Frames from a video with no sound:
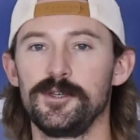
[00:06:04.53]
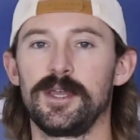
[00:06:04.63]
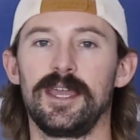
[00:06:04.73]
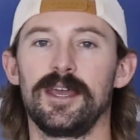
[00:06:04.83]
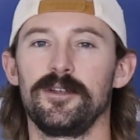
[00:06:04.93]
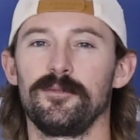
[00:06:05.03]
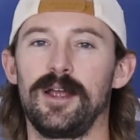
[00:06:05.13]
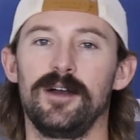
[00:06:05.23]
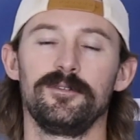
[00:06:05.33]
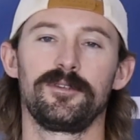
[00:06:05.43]
you can get
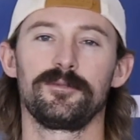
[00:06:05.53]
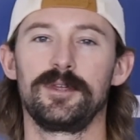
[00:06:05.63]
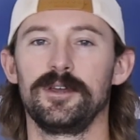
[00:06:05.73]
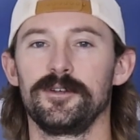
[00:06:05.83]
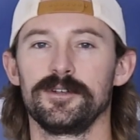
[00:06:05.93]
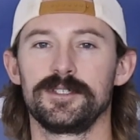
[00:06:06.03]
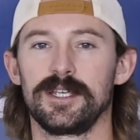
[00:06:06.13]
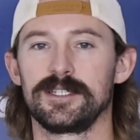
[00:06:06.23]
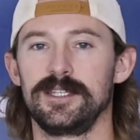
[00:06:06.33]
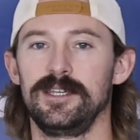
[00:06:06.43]
around three hundred
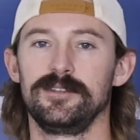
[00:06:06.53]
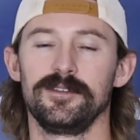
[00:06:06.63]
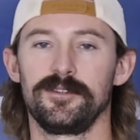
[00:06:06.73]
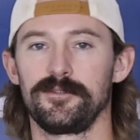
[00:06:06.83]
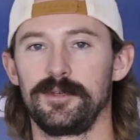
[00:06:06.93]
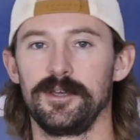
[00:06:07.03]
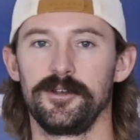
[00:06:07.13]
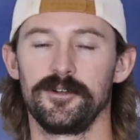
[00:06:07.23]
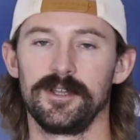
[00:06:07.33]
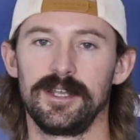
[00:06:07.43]
sixty to three
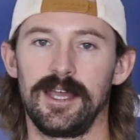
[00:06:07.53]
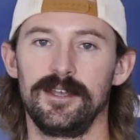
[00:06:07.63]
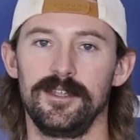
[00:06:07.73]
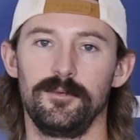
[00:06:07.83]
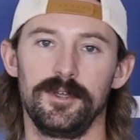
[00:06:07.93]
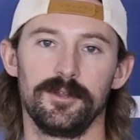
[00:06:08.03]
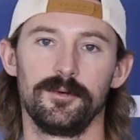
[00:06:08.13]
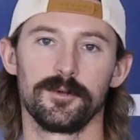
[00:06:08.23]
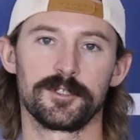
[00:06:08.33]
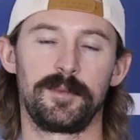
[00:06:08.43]
hundred ninety wheel
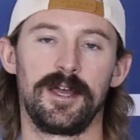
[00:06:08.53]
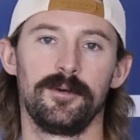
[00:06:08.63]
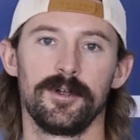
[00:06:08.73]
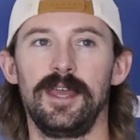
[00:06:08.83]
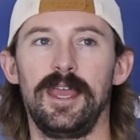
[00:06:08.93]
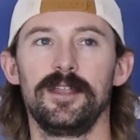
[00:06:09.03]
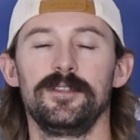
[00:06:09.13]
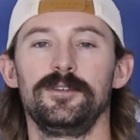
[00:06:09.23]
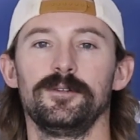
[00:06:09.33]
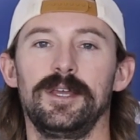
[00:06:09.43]
horsepower,
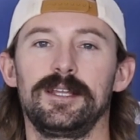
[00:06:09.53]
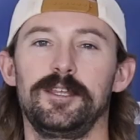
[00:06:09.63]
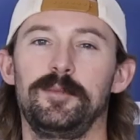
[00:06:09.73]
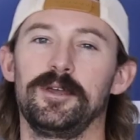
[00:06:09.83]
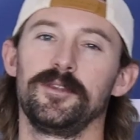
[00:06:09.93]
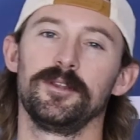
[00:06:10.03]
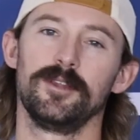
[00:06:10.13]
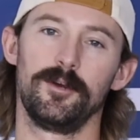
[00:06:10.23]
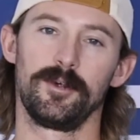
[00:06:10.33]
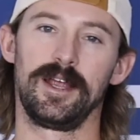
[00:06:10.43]
and you'll likely be on the
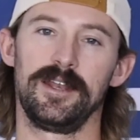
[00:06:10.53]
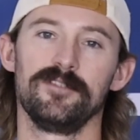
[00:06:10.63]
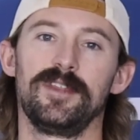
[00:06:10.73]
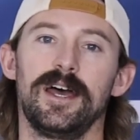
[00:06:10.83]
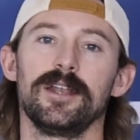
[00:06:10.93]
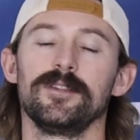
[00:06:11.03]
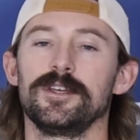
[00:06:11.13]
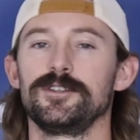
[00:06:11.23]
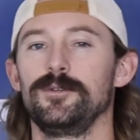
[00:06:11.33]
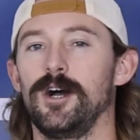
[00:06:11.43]
lower end of that
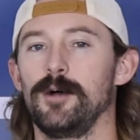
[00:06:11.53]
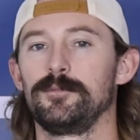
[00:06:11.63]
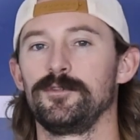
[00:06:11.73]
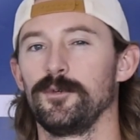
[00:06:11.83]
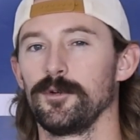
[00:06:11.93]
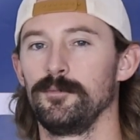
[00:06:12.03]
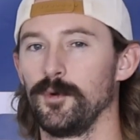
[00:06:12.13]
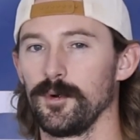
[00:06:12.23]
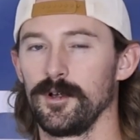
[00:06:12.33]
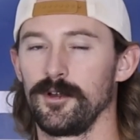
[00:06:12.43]
unless you opt for
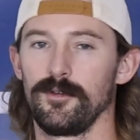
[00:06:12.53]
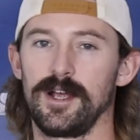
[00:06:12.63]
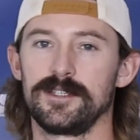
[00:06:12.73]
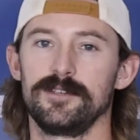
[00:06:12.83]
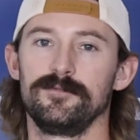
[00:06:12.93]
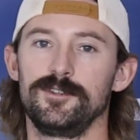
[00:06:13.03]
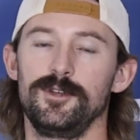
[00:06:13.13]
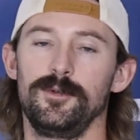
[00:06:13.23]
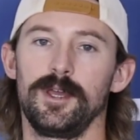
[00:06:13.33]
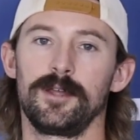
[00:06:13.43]
more aggressive
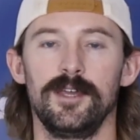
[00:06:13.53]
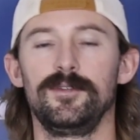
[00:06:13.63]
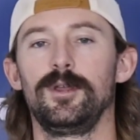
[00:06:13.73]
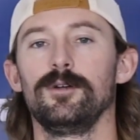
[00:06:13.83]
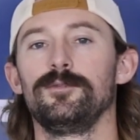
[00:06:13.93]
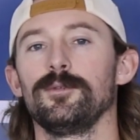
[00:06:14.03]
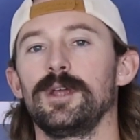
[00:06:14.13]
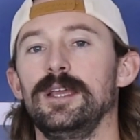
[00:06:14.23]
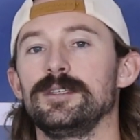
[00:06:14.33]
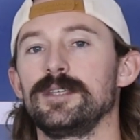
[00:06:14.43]
tuning. If you go
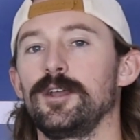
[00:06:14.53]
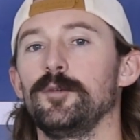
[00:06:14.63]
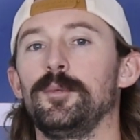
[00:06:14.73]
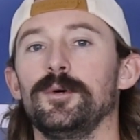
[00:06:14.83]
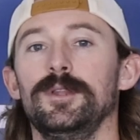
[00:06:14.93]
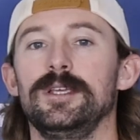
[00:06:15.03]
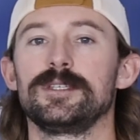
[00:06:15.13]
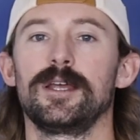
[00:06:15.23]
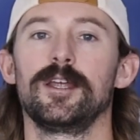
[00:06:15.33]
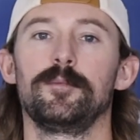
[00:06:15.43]
for a single pulley
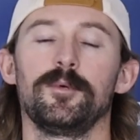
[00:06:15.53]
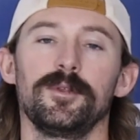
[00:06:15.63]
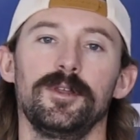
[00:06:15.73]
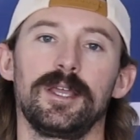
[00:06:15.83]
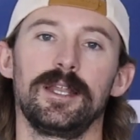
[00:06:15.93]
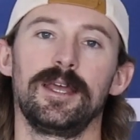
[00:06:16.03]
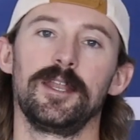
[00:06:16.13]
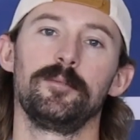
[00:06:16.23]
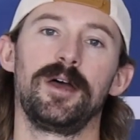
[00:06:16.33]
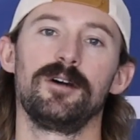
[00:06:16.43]
setup, we're looking
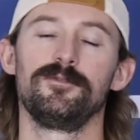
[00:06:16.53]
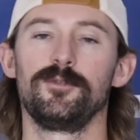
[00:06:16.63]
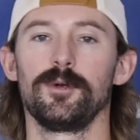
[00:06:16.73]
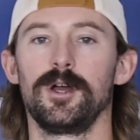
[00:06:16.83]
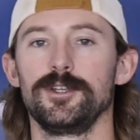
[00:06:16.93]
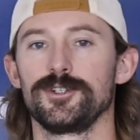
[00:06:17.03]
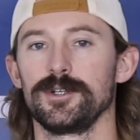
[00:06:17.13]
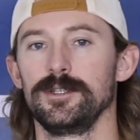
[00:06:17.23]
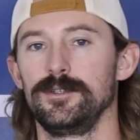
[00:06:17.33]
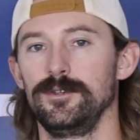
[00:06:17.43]
at about four
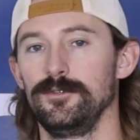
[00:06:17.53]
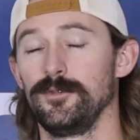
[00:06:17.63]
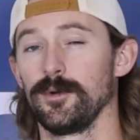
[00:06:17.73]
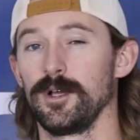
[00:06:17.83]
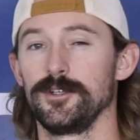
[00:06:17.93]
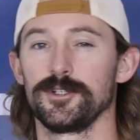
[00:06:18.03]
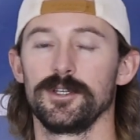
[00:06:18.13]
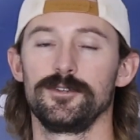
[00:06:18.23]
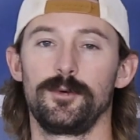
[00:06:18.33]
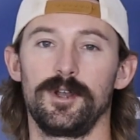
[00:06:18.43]
hundred to four
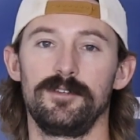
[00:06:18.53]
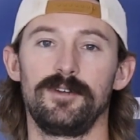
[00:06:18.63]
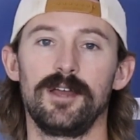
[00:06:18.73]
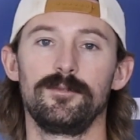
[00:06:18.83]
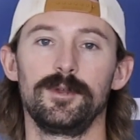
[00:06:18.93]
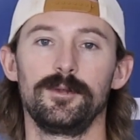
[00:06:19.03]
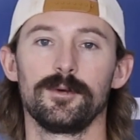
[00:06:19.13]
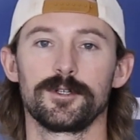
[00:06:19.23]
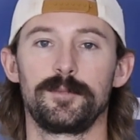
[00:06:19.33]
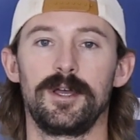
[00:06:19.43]
hundred twenty-five wheel
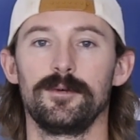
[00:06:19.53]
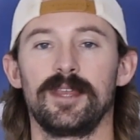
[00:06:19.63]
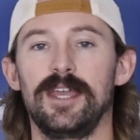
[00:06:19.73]
horsepower.